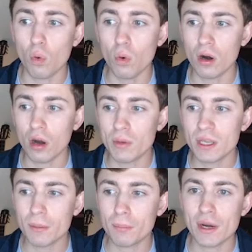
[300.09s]
or are we
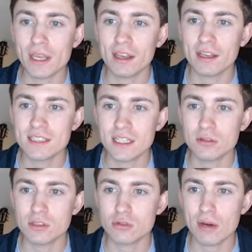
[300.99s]
going to break and
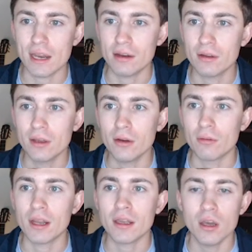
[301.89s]
continue the trend?
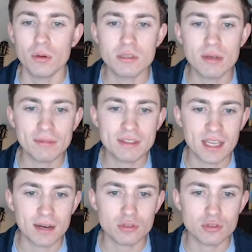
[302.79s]
right? We do have this kind of